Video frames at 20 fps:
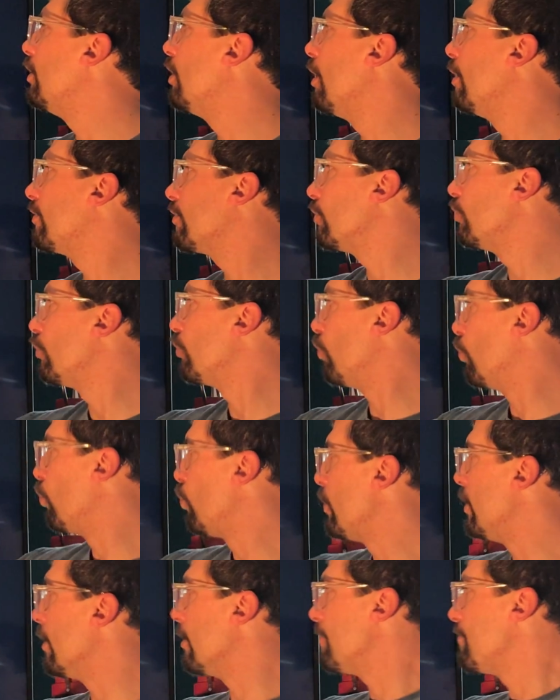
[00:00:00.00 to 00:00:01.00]
know it's a little
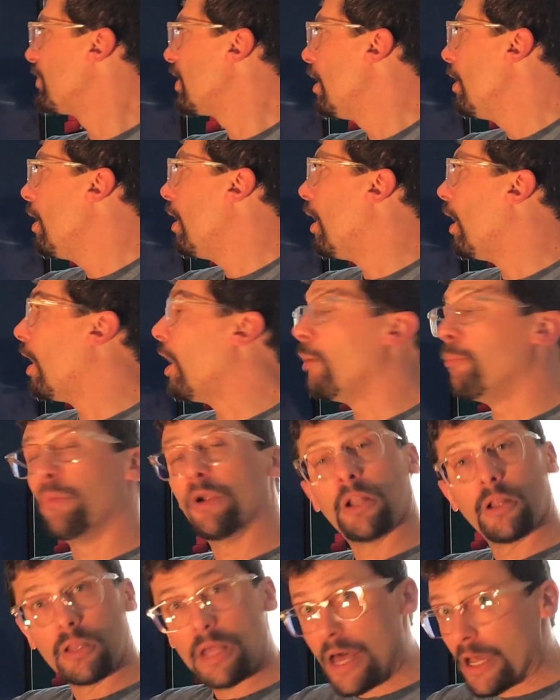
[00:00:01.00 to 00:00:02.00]
weird. But
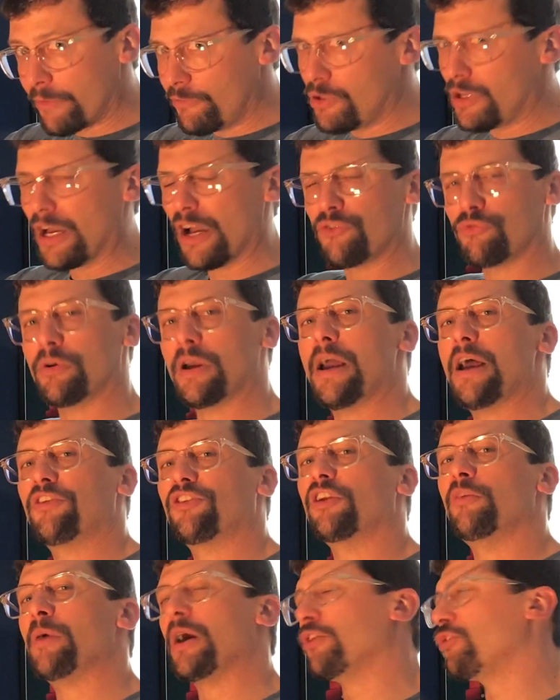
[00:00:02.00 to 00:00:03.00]
a lot of you guys are
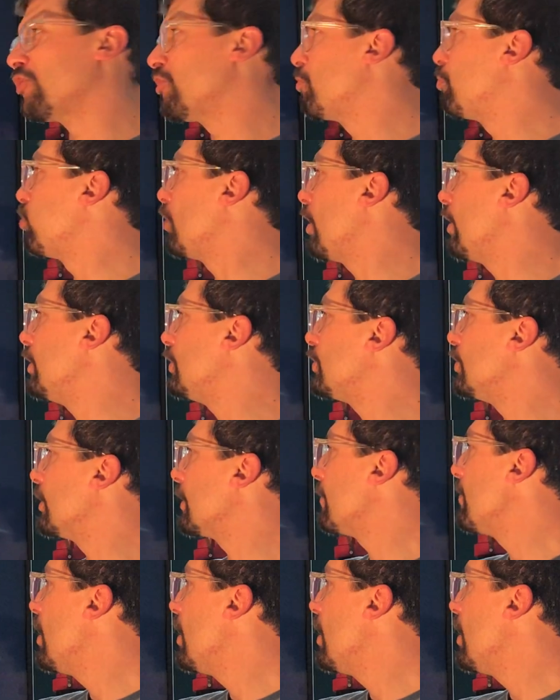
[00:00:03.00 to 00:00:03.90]
asking about splicing.